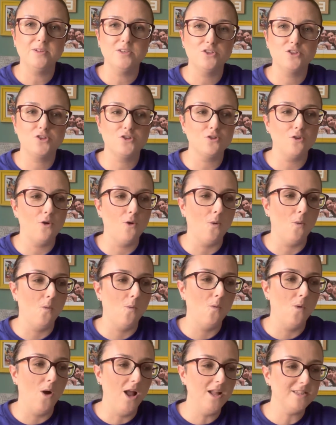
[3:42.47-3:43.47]
So
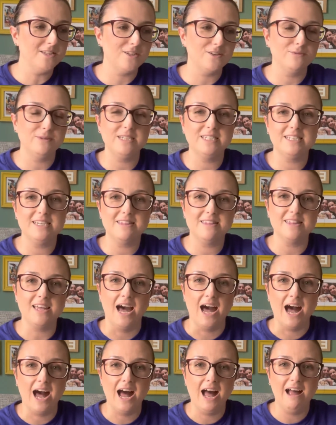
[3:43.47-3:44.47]
once we did
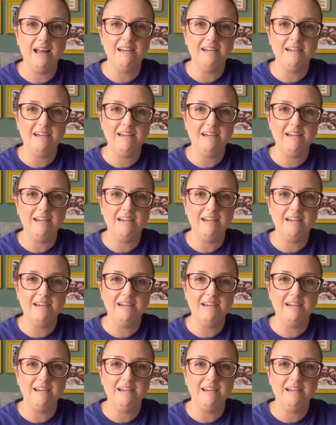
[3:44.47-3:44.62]
that,